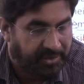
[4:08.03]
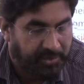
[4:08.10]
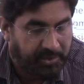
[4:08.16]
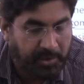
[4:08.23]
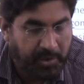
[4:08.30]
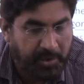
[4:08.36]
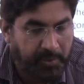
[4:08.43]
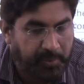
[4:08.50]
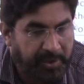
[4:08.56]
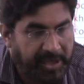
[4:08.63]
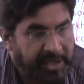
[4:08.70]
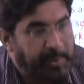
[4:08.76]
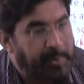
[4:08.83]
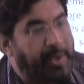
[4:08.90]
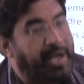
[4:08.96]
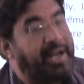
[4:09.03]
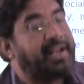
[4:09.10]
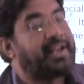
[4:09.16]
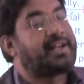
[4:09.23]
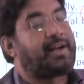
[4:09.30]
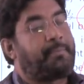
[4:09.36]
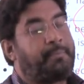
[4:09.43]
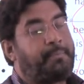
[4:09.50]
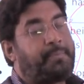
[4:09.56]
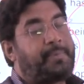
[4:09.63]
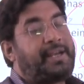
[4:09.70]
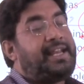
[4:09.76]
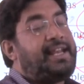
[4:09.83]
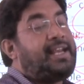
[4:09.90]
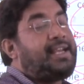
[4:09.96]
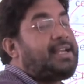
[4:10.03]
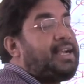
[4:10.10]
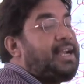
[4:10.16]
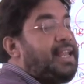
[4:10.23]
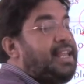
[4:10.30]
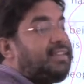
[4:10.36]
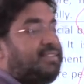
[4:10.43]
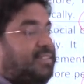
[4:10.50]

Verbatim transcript: So, when you are completely